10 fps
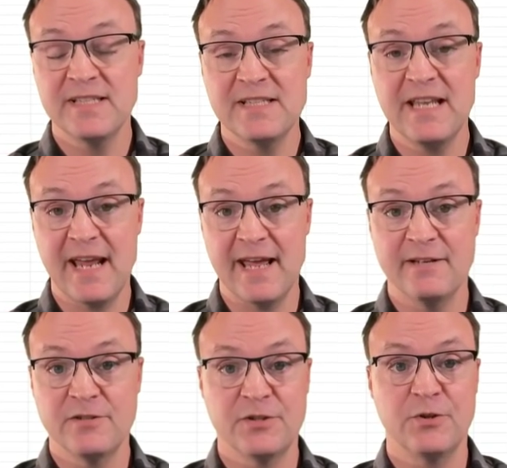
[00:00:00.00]
is the
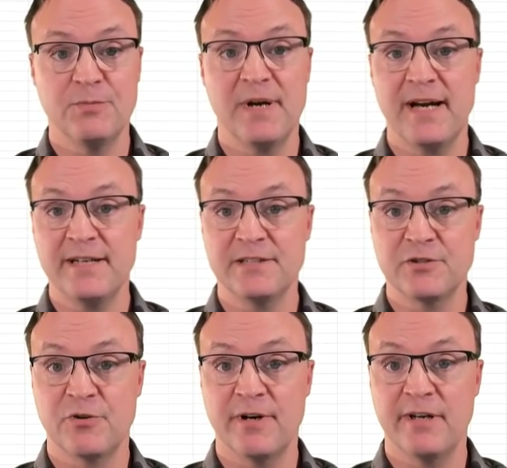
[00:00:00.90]
end to my
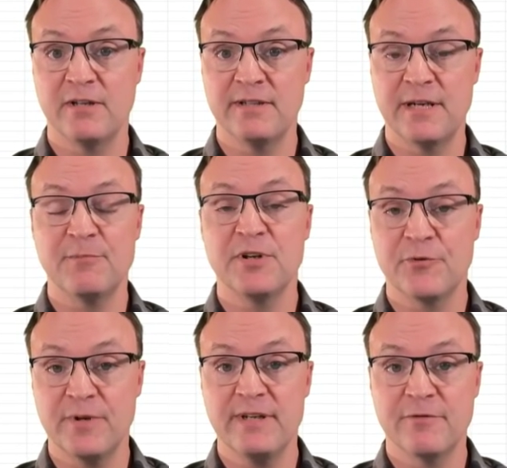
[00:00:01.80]
tutorial number
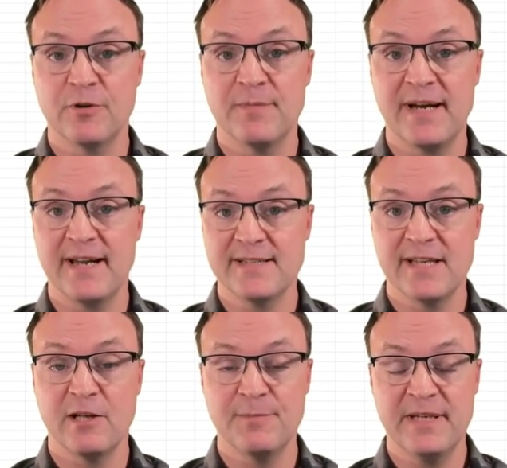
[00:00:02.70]
3 for my
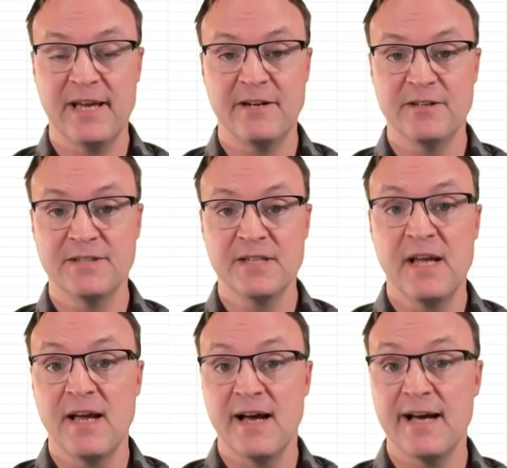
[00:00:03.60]
Excel beginners.
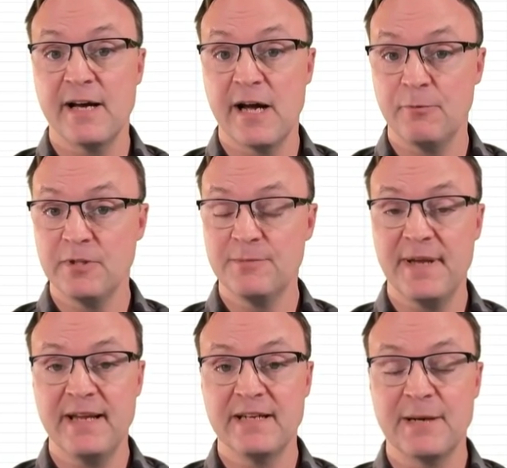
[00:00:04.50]
I will
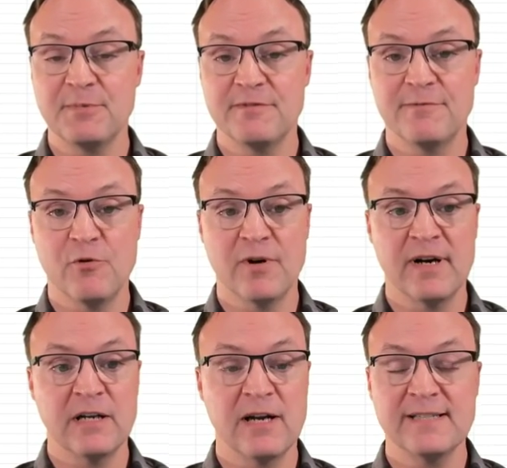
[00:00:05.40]
make a number
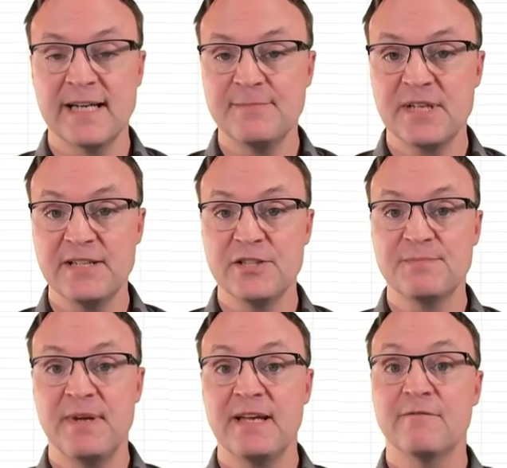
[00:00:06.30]
4. A lot of times I
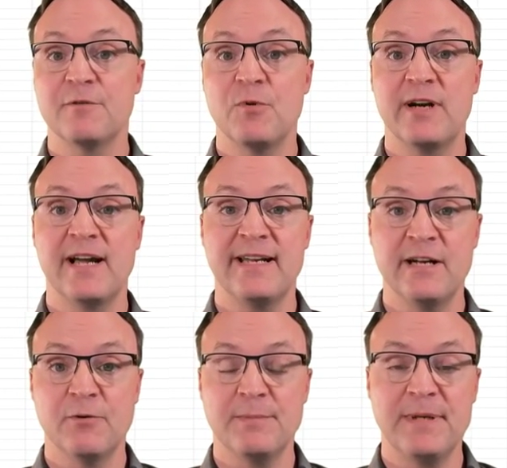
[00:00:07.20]
just make it from what I
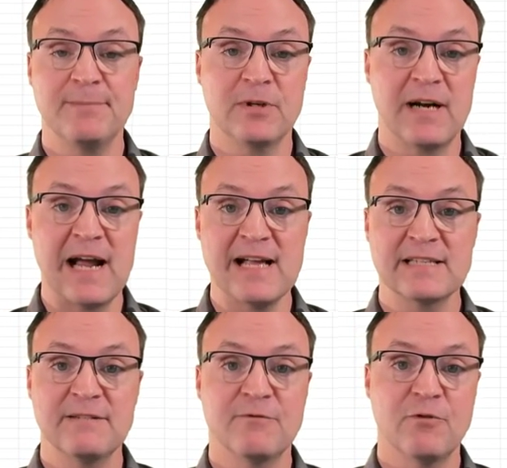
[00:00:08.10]
hear what people are
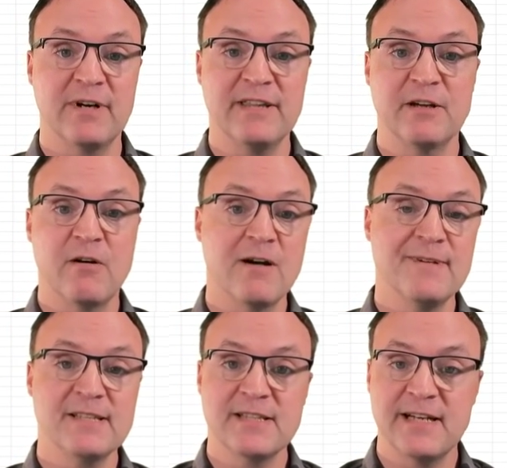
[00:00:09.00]
asking for in the
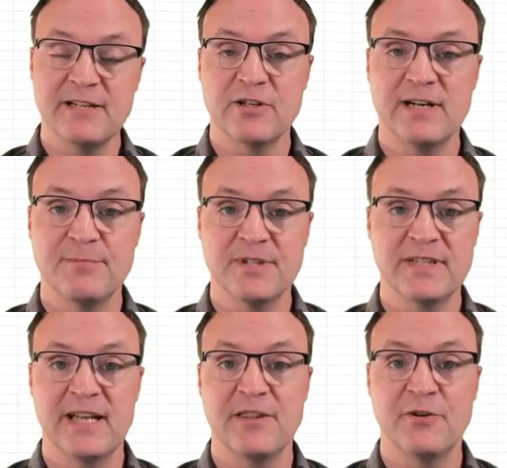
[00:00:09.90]
comments. Then I try to put
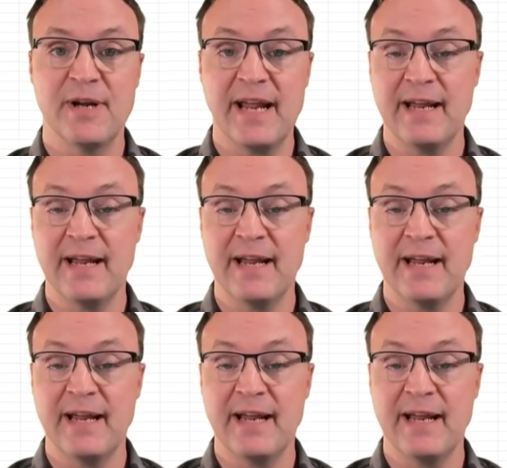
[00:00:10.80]
together